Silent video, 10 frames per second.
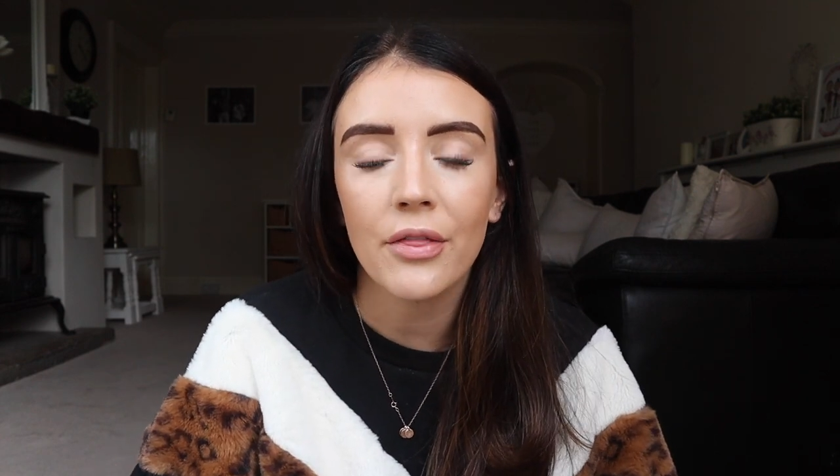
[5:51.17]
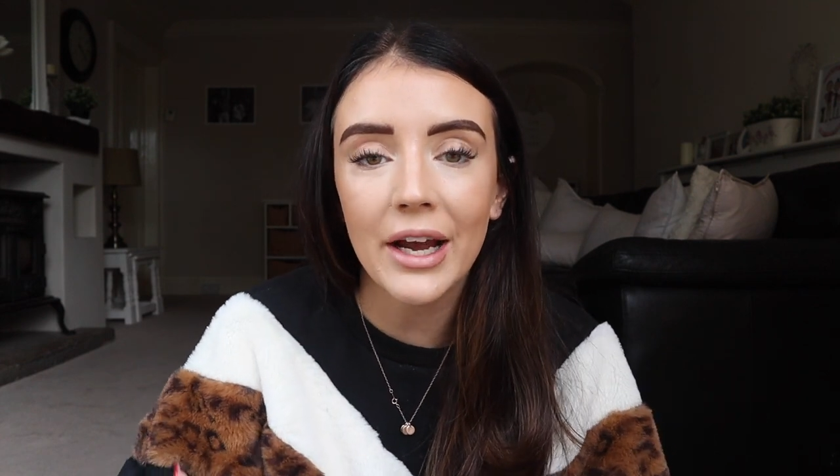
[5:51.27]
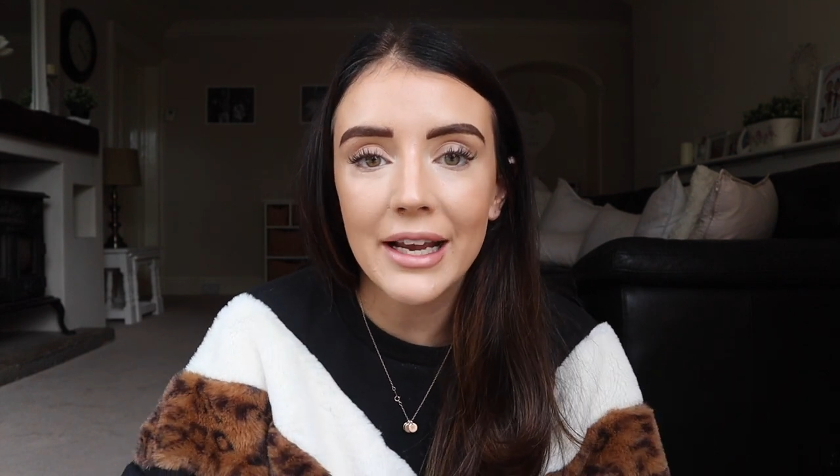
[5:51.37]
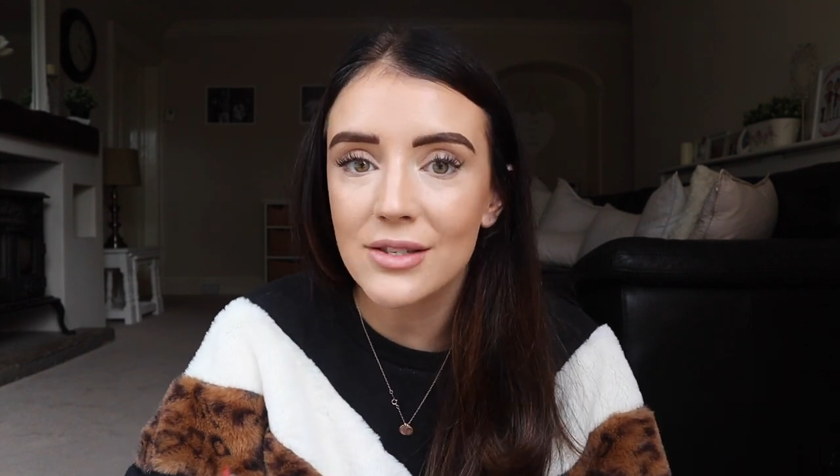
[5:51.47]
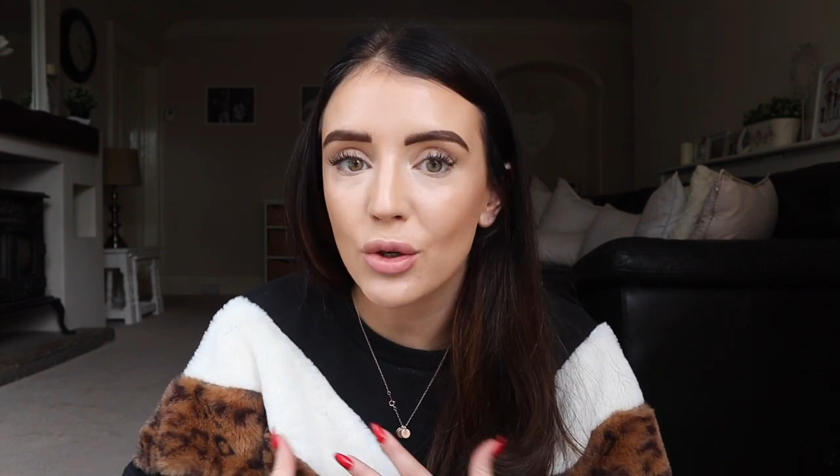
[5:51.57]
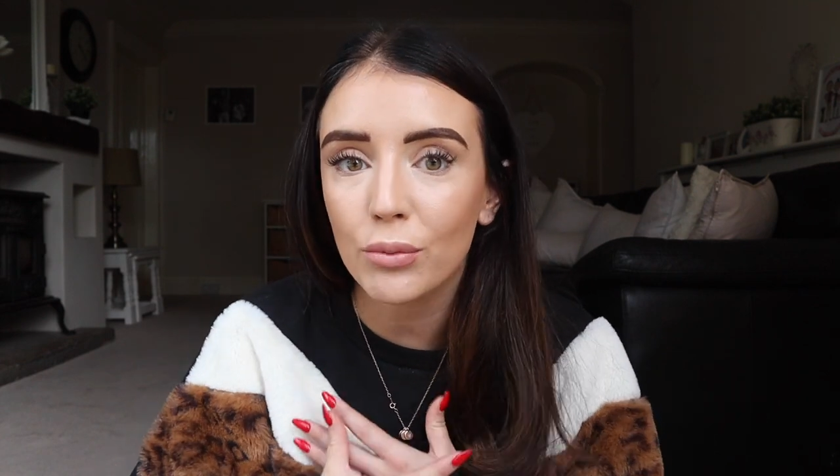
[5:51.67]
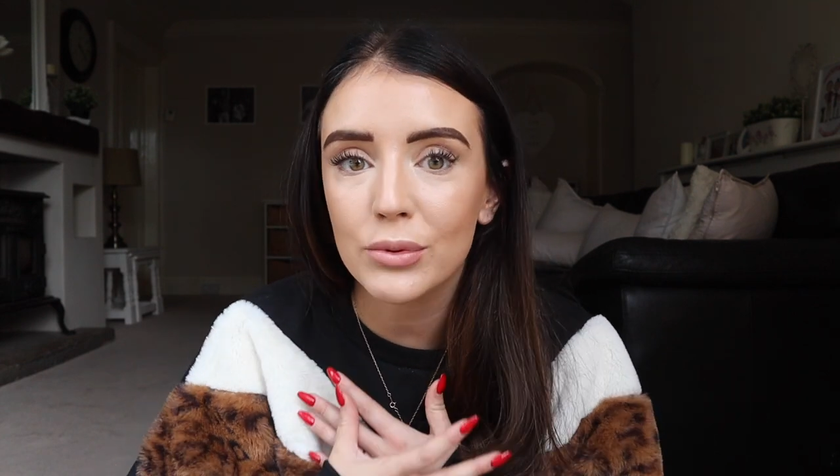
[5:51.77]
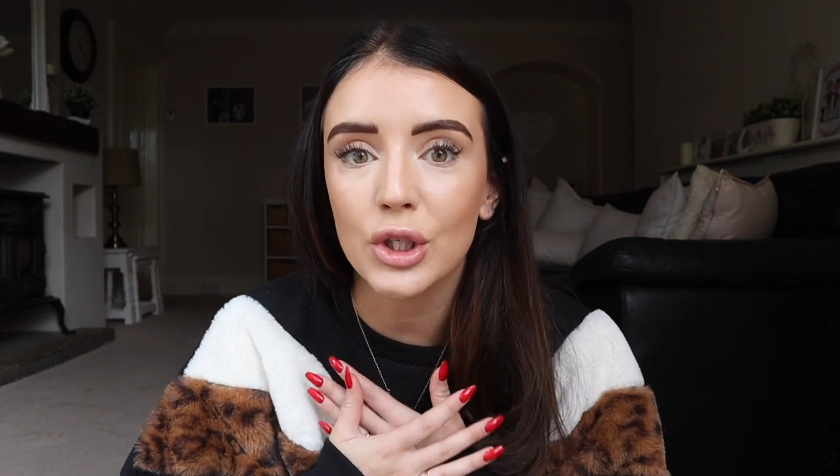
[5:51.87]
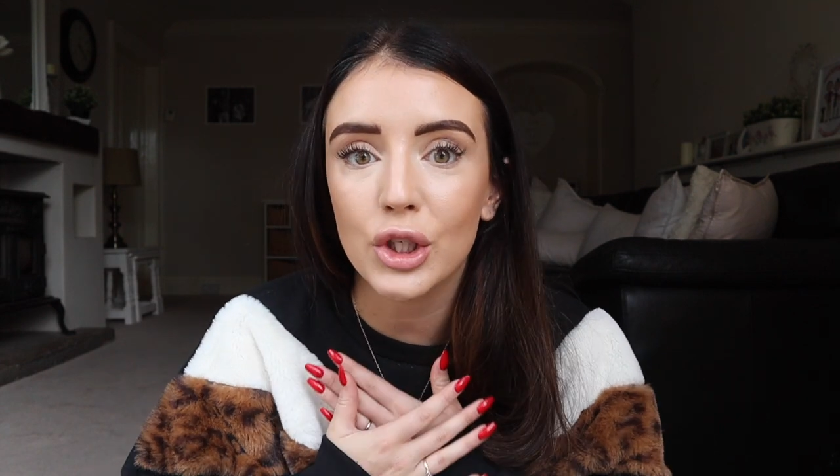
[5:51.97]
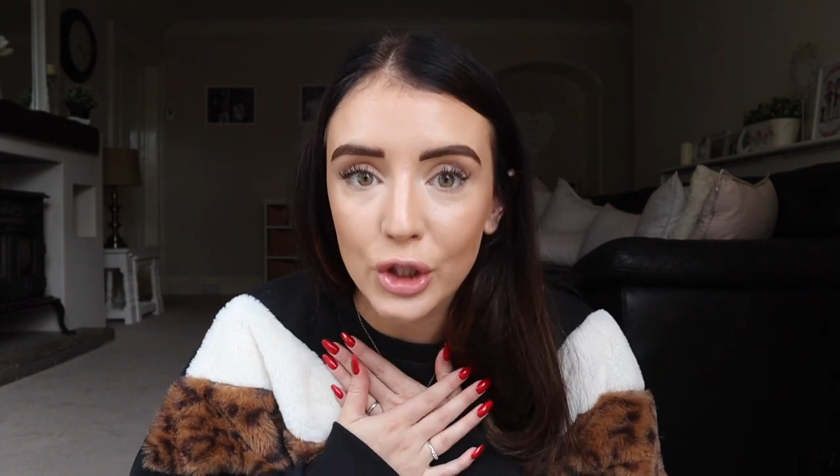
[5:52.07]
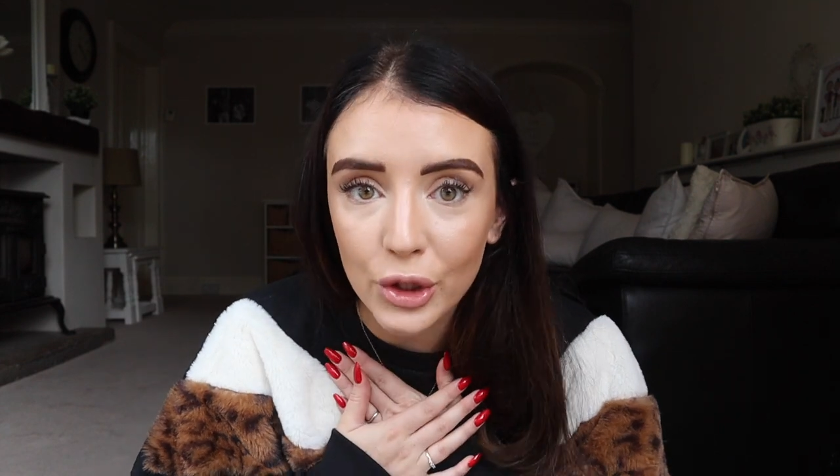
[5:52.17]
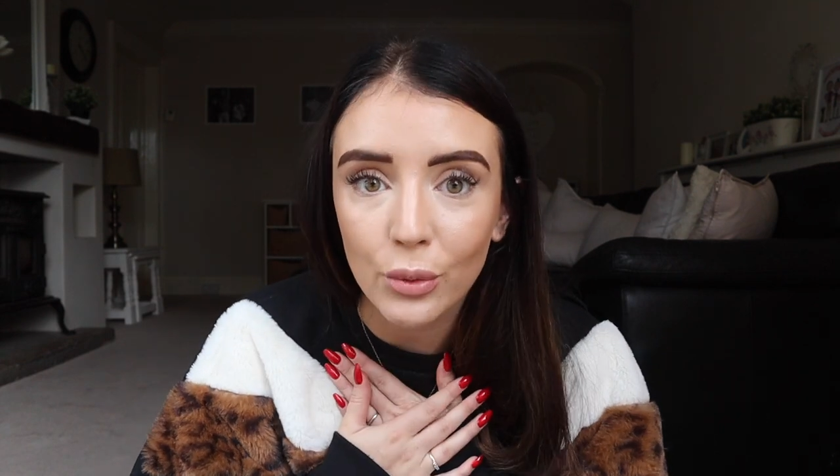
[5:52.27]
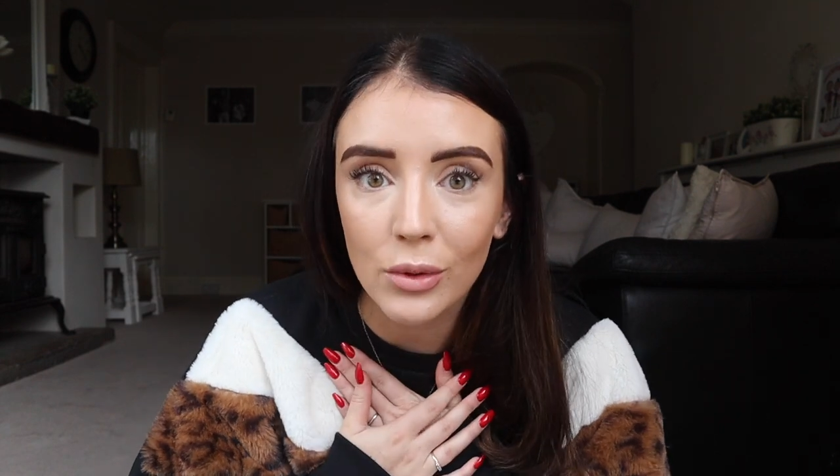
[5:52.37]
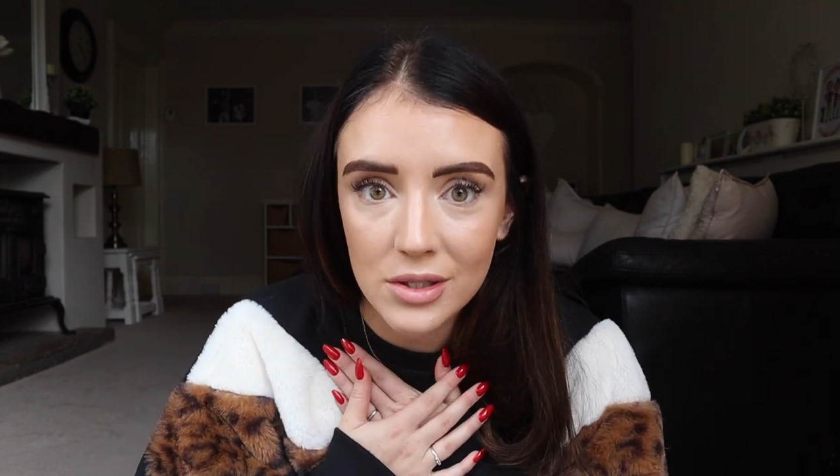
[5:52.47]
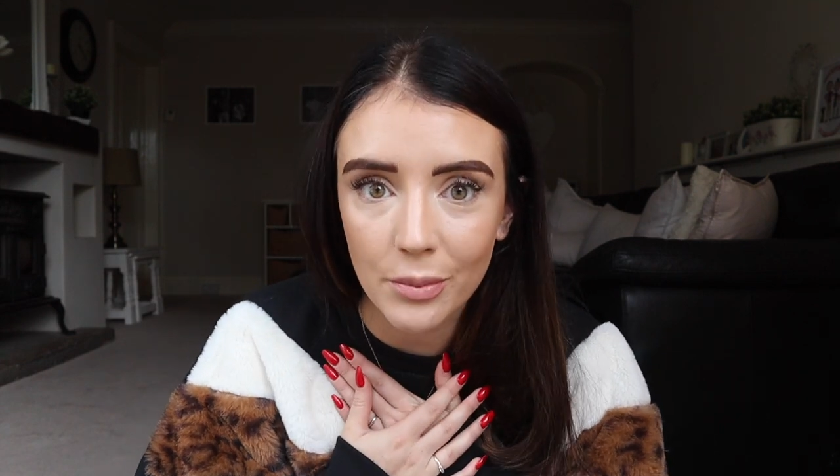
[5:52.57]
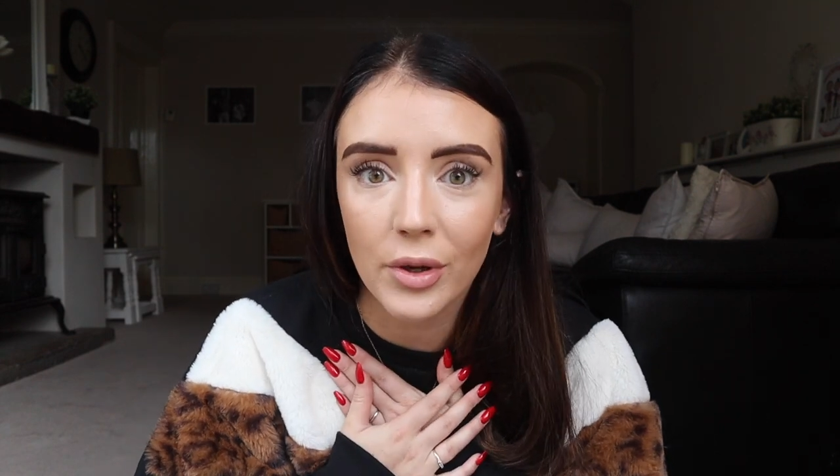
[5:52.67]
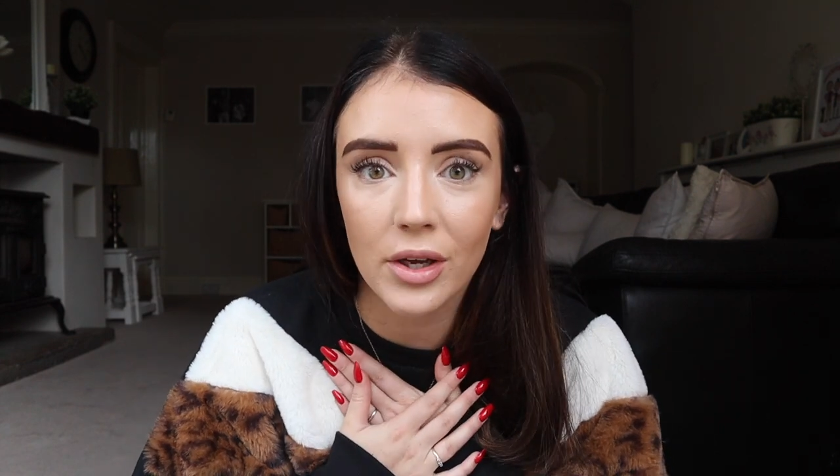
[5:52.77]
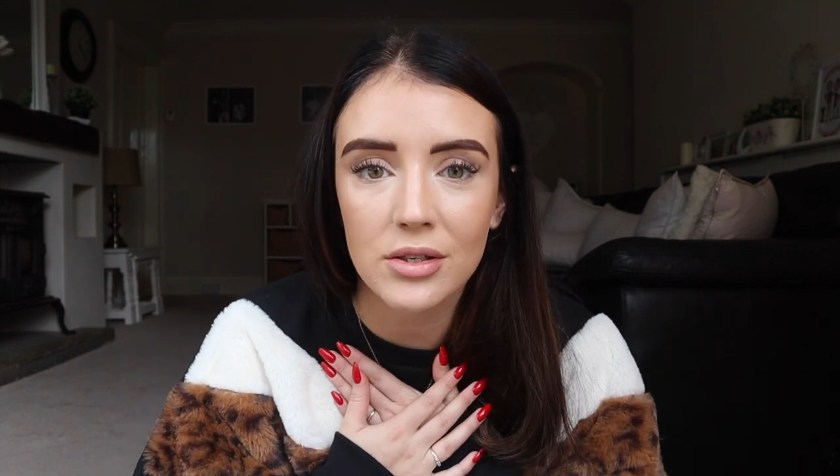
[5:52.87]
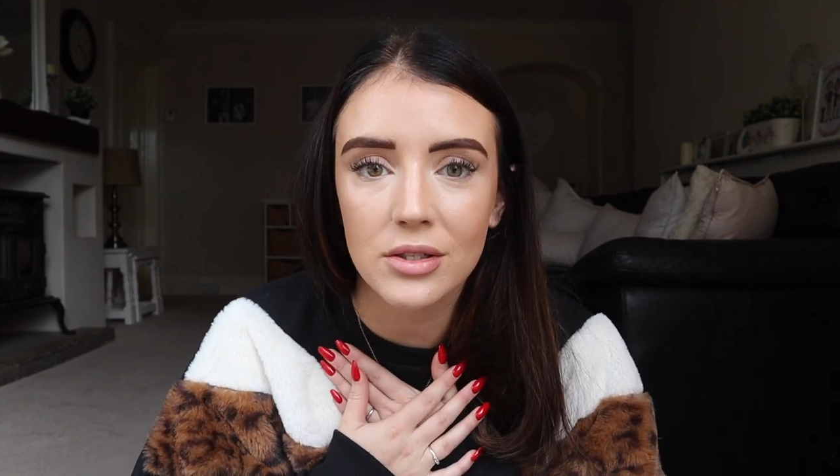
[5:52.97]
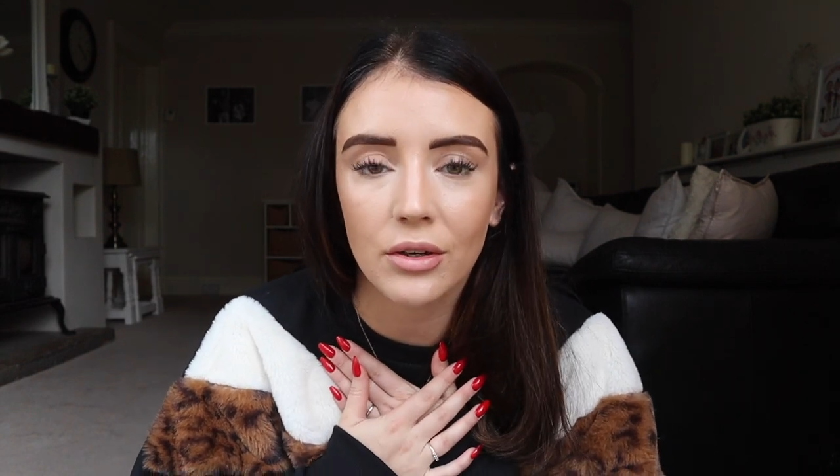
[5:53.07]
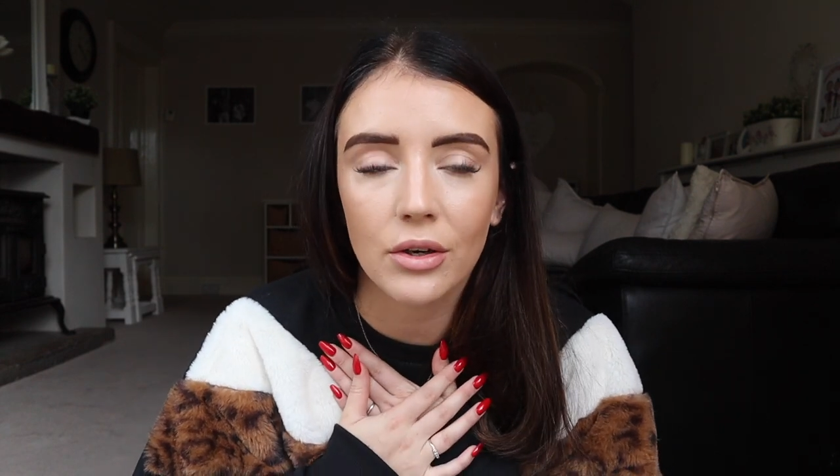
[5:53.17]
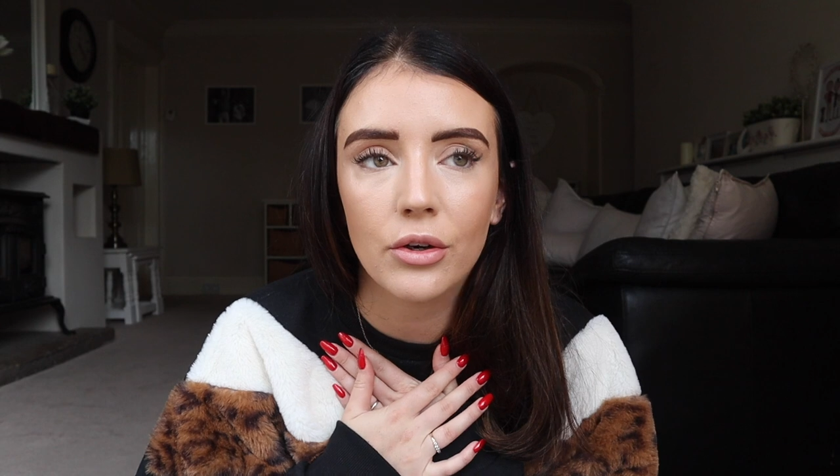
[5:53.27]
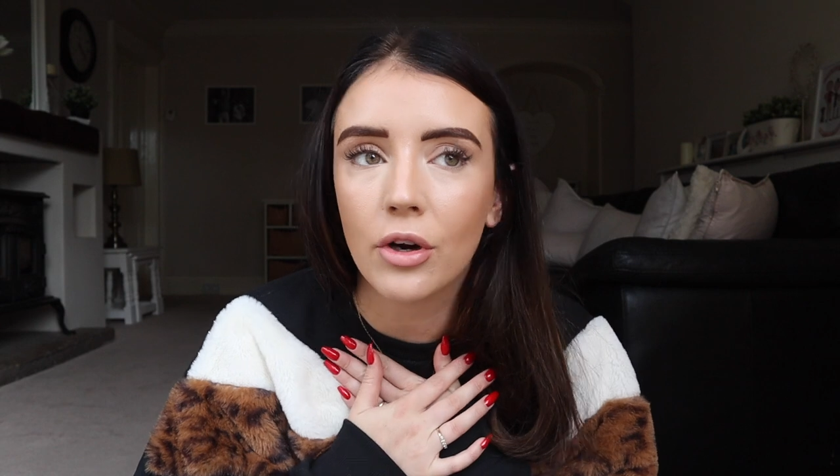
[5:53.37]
that is up to you as a person,